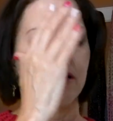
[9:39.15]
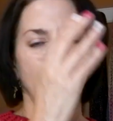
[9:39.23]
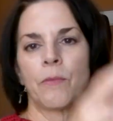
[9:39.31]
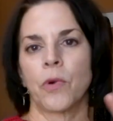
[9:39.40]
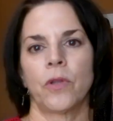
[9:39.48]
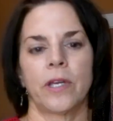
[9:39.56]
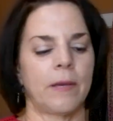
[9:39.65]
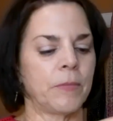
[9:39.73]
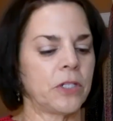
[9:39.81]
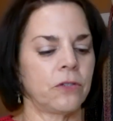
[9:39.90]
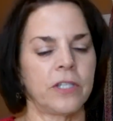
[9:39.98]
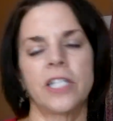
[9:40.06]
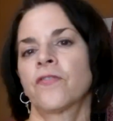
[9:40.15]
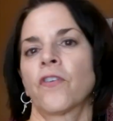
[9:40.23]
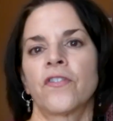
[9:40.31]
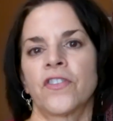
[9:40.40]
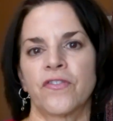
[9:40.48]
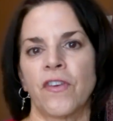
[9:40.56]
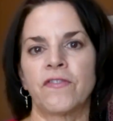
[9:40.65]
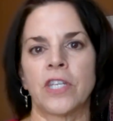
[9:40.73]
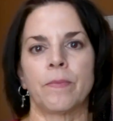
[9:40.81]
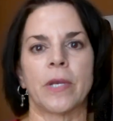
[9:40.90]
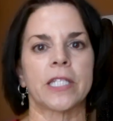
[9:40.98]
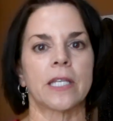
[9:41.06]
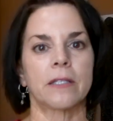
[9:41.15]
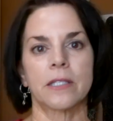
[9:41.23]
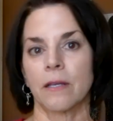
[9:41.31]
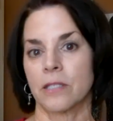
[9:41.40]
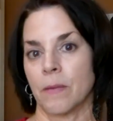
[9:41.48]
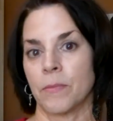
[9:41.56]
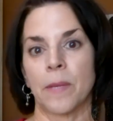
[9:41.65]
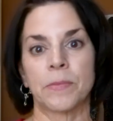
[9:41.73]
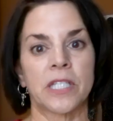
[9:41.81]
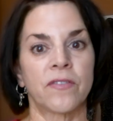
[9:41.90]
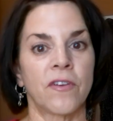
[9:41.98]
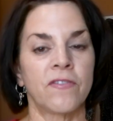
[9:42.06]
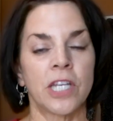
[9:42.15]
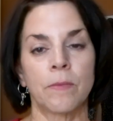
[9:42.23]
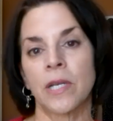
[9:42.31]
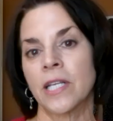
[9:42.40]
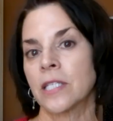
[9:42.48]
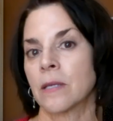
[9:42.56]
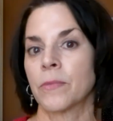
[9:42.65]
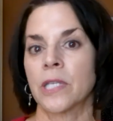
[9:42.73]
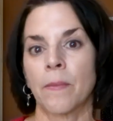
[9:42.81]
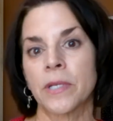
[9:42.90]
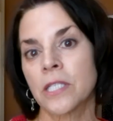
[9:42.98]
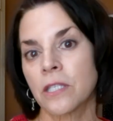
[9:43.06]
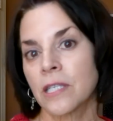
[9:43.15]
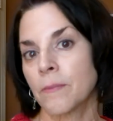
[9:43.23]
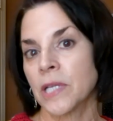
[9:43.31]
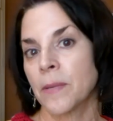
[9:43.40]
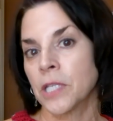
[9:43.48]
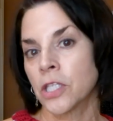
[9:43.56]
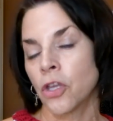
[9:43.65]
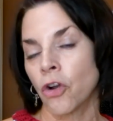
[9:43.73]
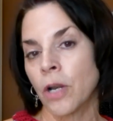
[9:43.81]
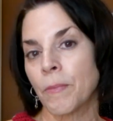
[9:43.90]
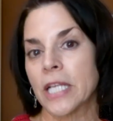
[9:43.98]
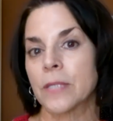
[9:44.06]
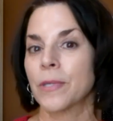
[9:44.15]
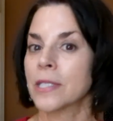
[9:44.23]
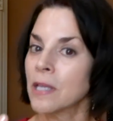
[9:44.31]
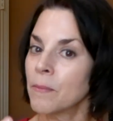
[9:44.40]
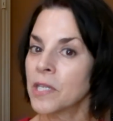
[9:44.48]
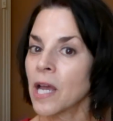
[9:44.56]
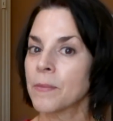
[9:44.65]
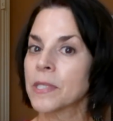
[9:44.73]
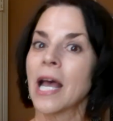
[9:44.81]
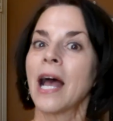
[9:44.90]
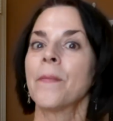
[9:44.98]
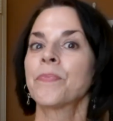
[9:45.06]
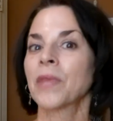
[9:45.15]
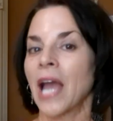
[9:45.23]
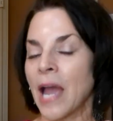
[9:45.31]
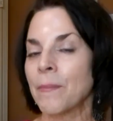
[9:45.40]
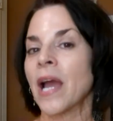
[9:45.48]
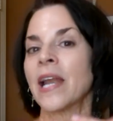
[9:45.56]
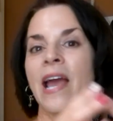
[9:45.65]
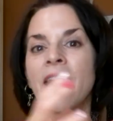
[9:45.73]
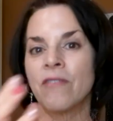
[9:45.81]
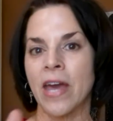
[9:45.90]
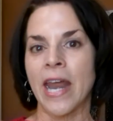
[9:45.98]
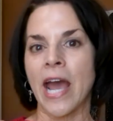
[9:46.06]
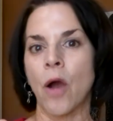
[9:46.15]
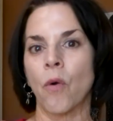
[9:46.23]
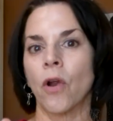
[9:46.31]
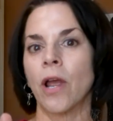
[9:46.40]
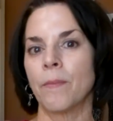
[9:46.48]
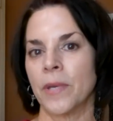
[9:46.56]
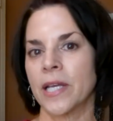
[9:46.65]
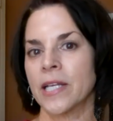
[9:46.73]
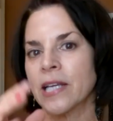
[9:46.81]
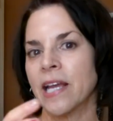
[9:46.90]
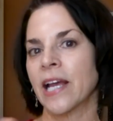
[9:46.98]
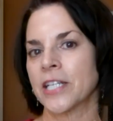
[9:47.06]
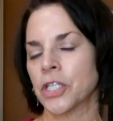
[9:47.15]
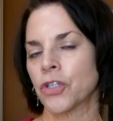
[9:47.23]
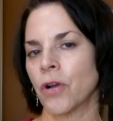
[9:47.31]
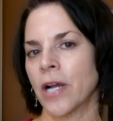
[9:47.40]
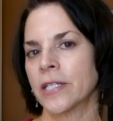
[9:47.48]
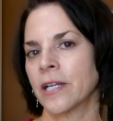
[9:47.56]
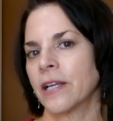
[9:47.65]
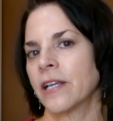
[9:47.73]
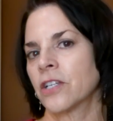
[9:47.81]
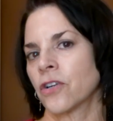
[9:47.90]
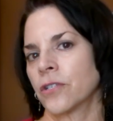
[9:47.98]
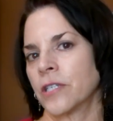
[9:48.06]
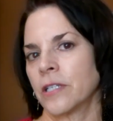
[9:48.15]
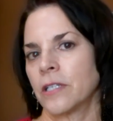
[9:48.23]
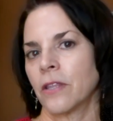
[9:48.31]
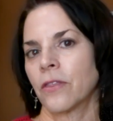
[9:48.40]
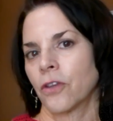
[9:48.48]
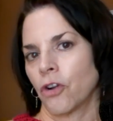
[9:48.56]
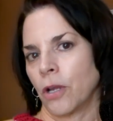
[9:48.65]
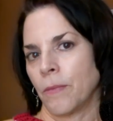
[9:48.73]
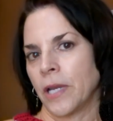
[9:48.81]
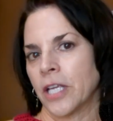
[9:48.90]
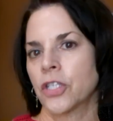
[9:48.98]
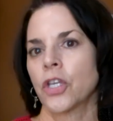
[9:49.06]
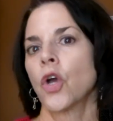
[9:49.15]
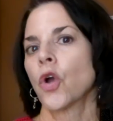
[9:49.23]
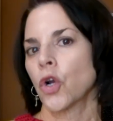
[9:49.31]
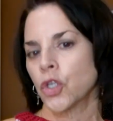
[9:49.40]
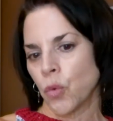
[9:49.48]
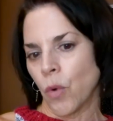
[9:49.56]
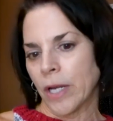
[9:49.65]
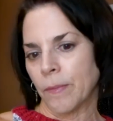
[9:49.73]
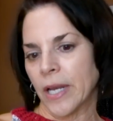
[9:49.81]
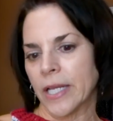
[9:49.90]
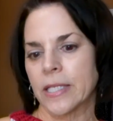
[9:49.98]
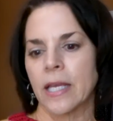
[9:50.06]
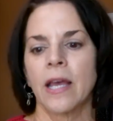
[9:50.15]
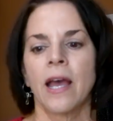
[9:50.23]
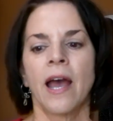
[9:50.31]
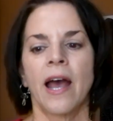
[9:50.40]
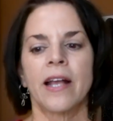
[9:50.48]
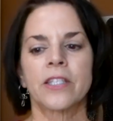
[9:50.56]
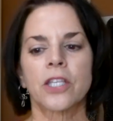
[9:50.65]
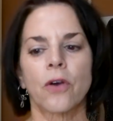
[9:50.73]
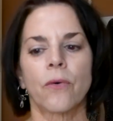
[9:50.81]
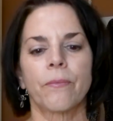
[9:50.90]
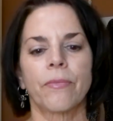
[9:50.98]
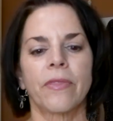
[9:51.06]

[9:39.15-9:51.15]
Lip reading: I'm going to do these first 15 minutes. Sometimes it's 15 minutes, sometimes it's 30 minutes, but sometimes I might have that hour, and because I got distracted, it turns into 30 minutes or 20 minutes. And so